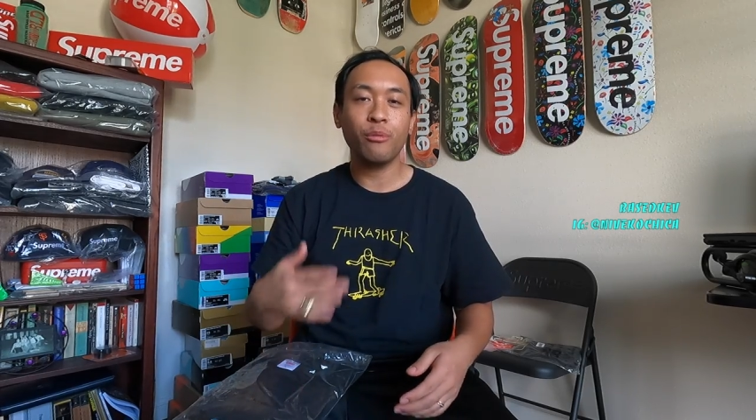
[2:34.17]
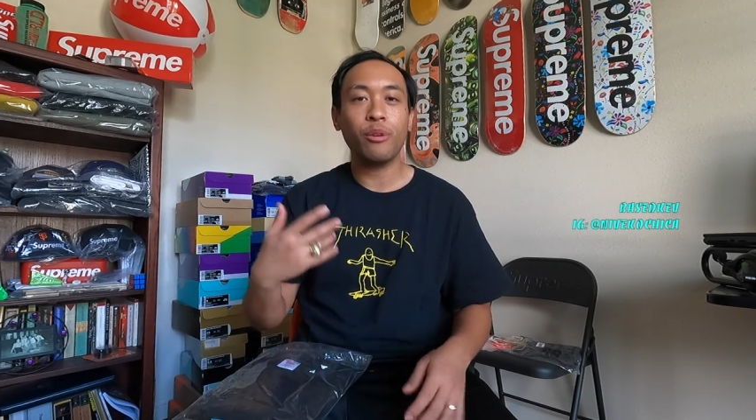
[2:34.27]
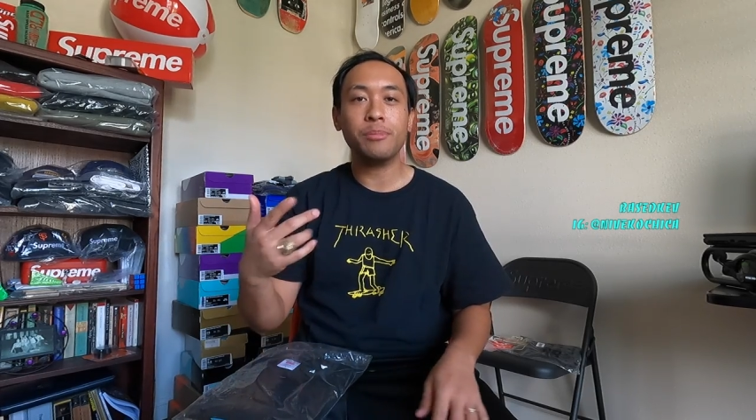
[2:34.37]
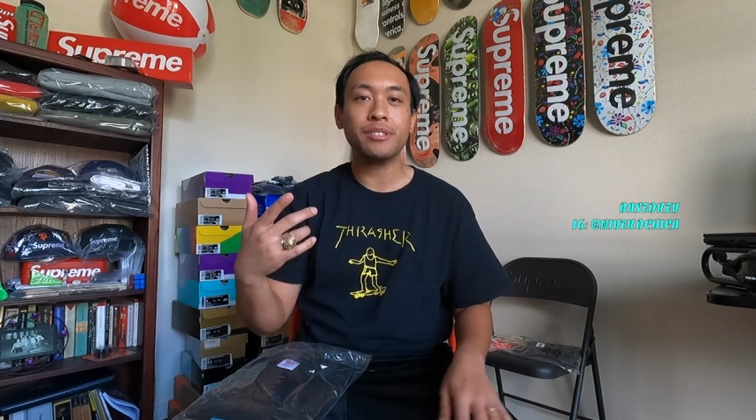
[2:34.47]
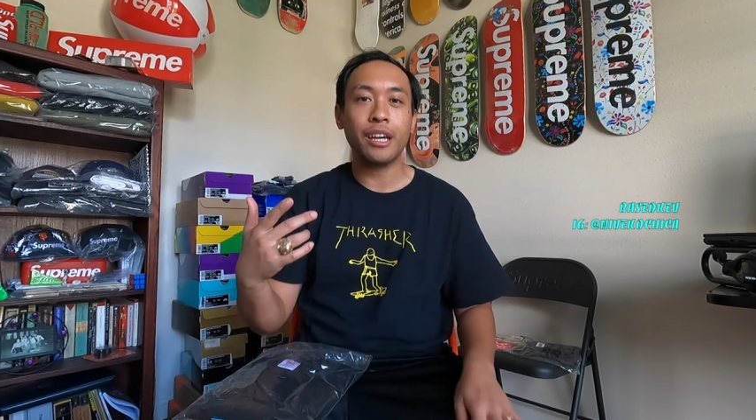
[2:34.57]

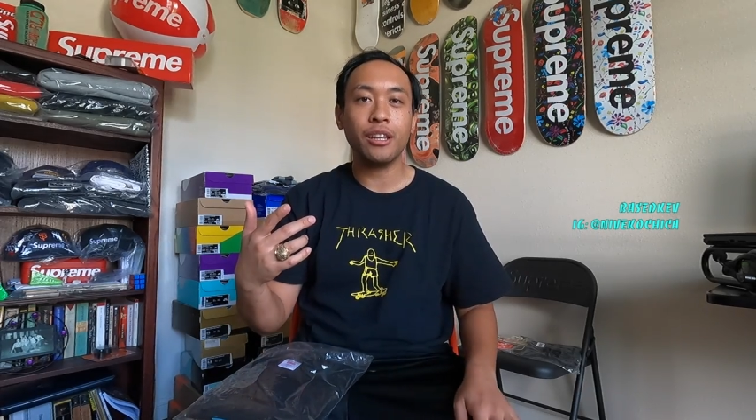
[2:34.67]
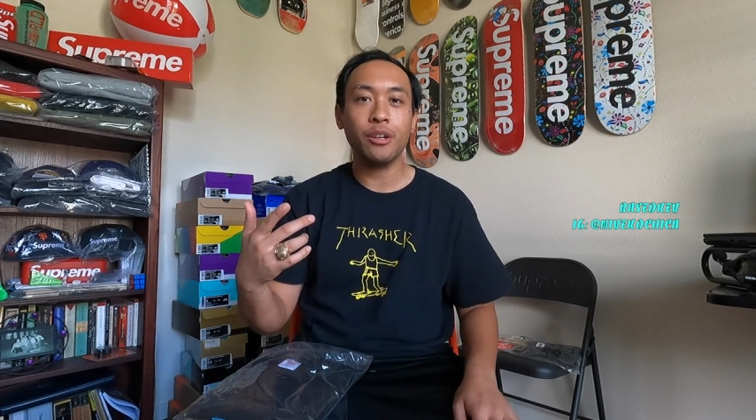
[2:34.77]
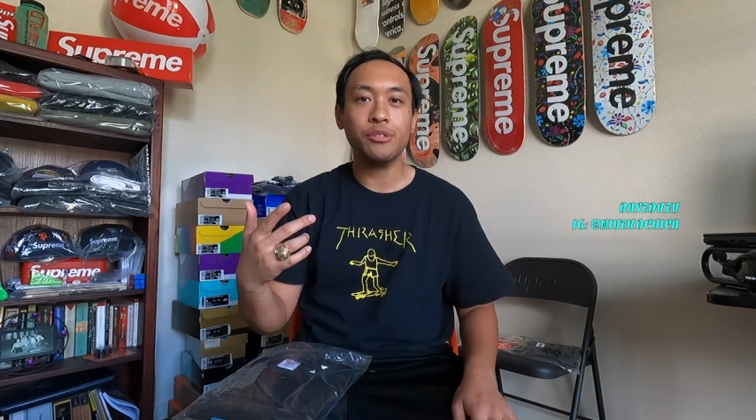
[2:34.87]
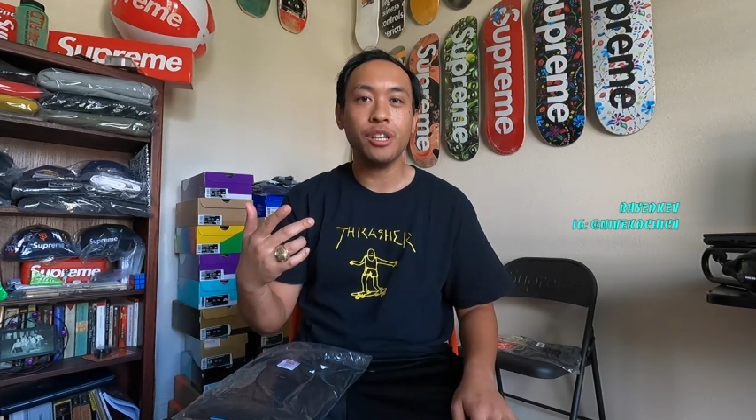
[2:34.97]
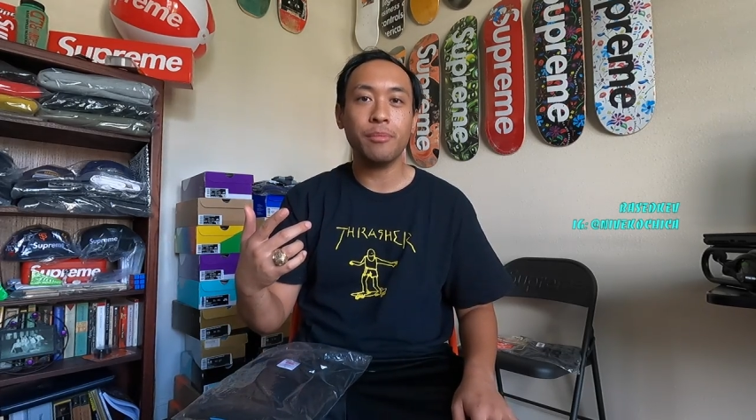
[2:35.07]
Website
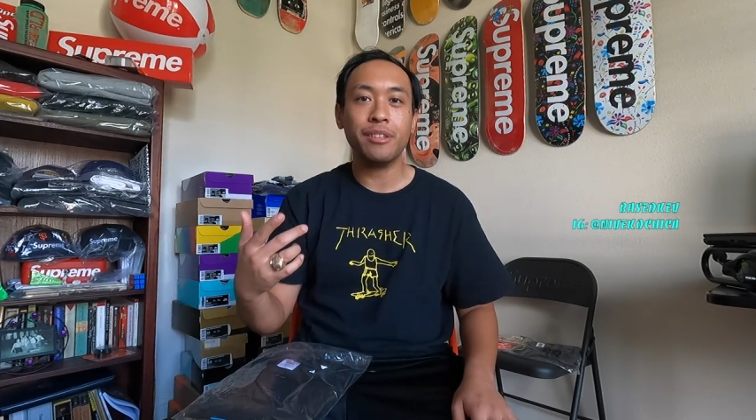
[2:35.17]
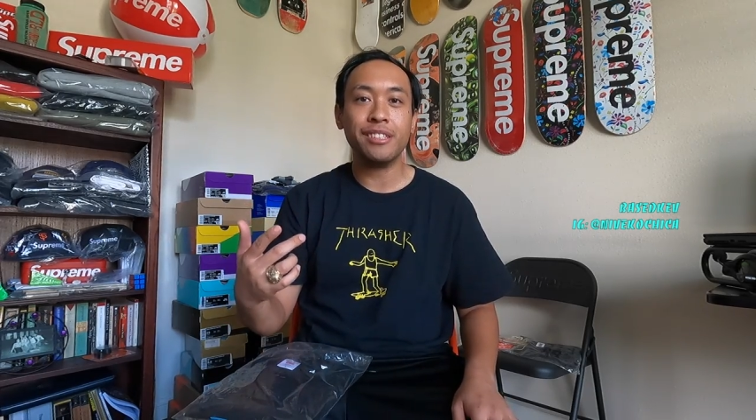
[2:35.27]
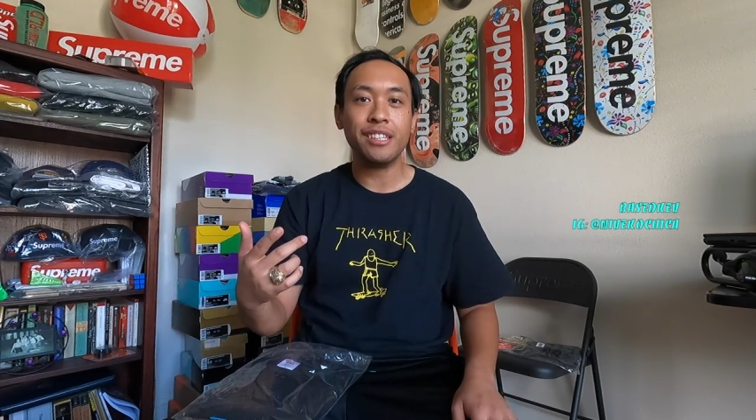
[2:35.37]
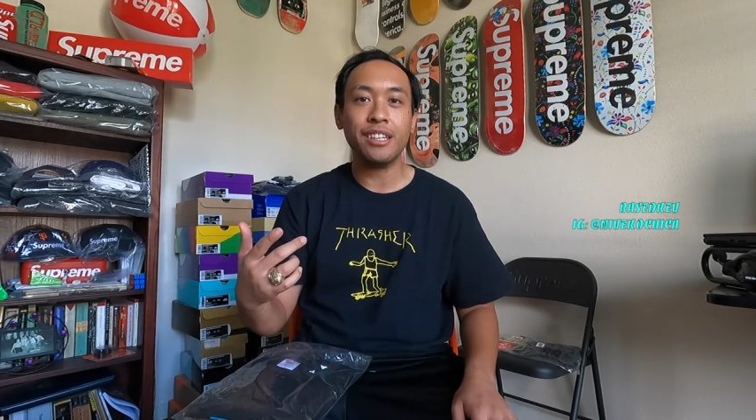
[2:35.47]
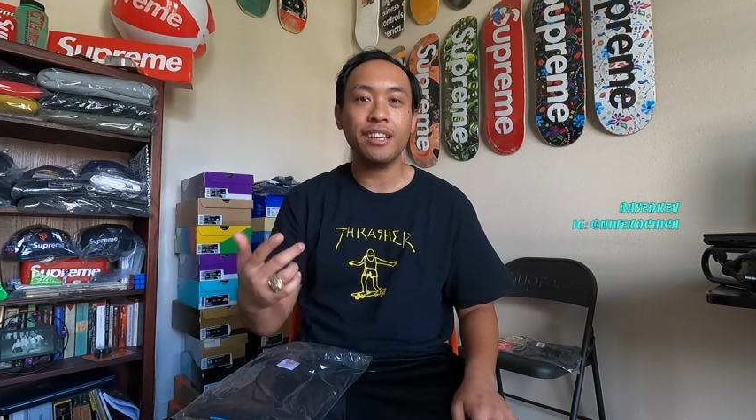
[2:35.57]
loads up
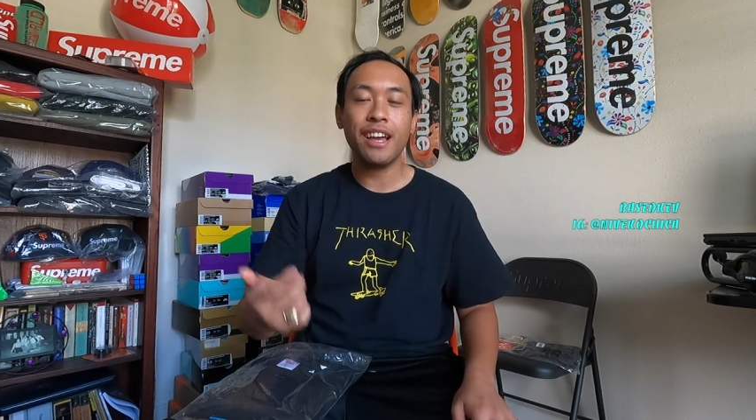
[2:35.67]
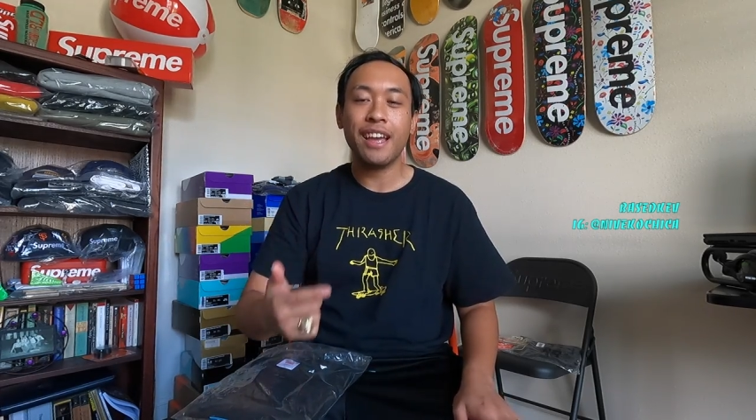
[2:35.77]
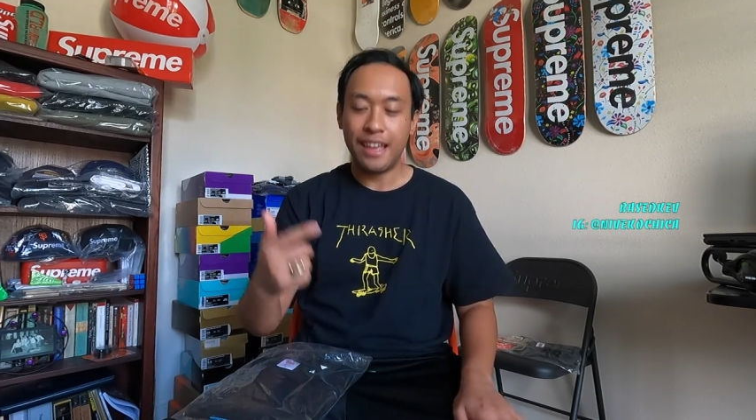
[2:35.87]
tee,